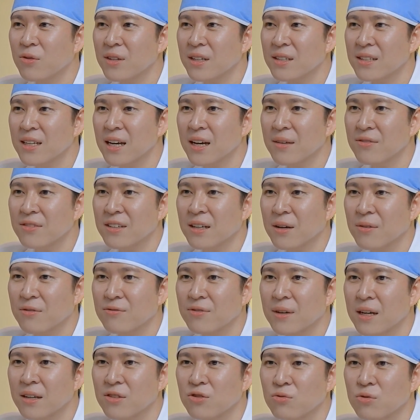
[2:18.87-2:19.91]
you need to have some
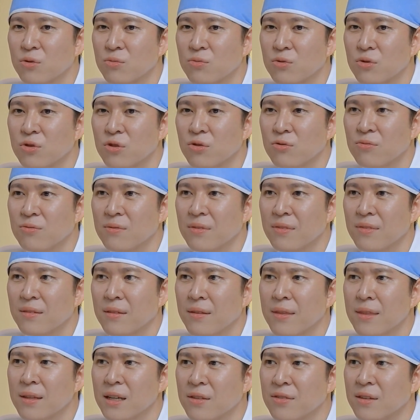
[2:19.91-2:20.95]
fat to remove.
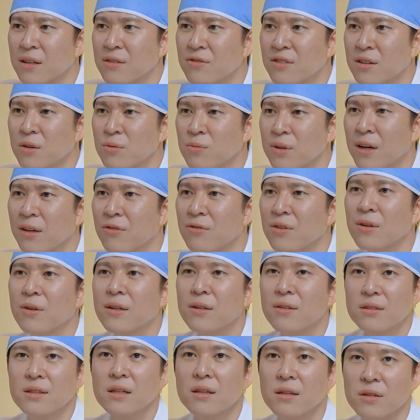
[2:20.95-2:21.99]
Even if someone is very
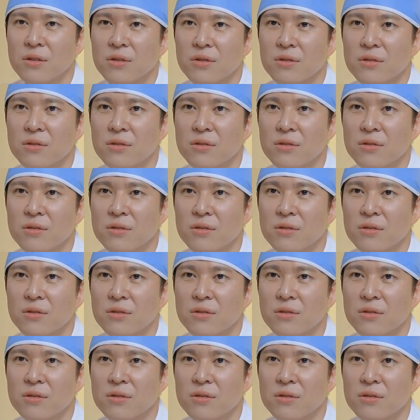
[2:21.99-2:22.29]
thin,